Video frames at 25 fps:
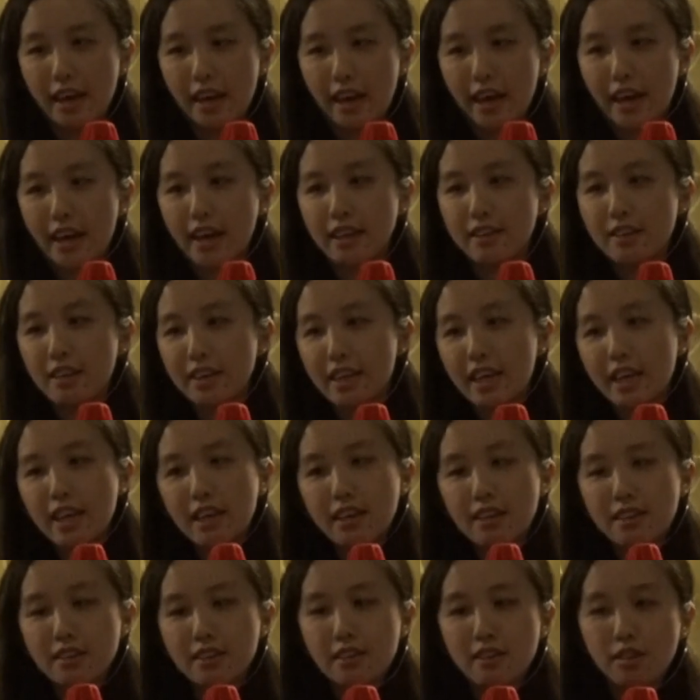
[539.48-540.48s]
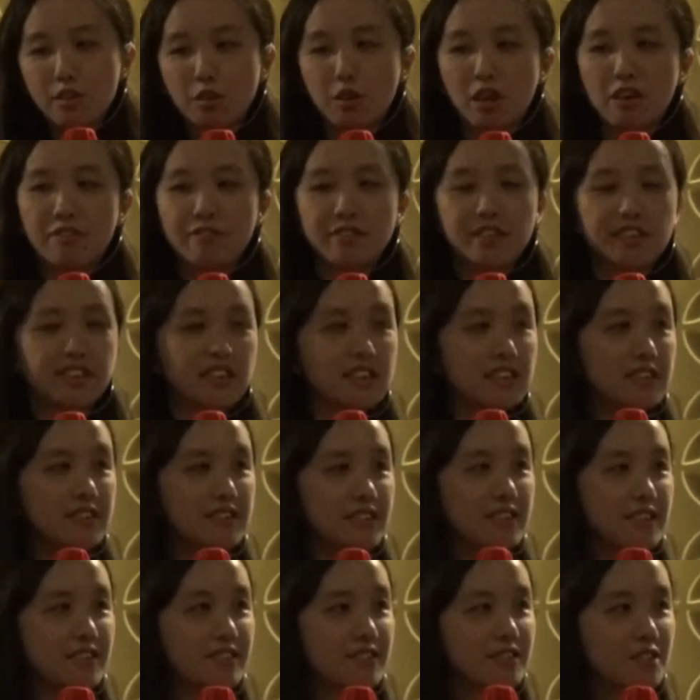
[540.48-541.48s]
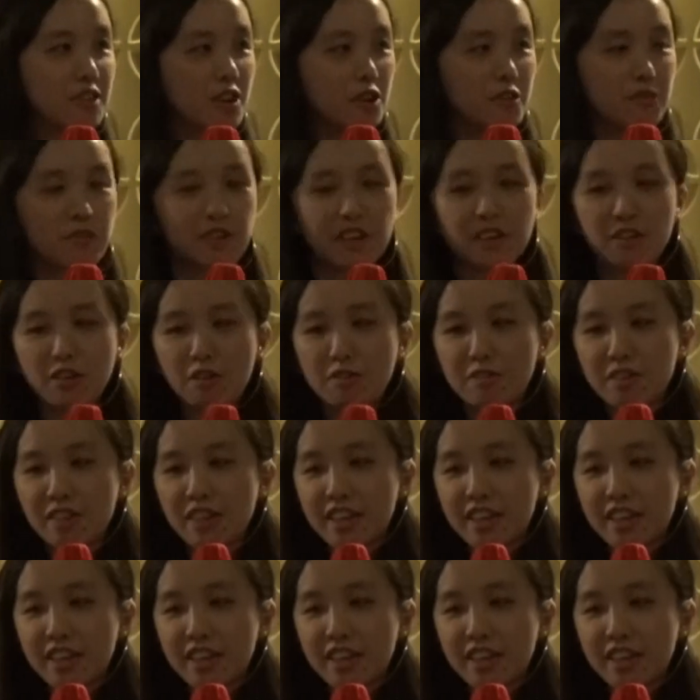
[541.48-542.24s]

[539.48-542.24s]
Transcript: And again, you have seen this over and over